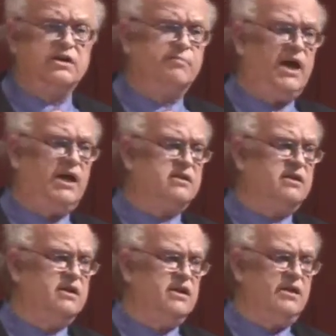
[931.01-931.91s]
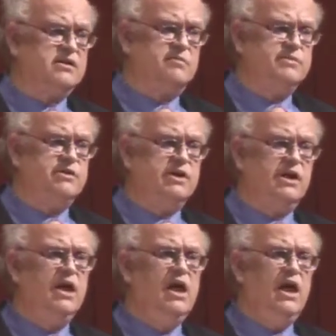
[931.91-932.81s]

capacity class computing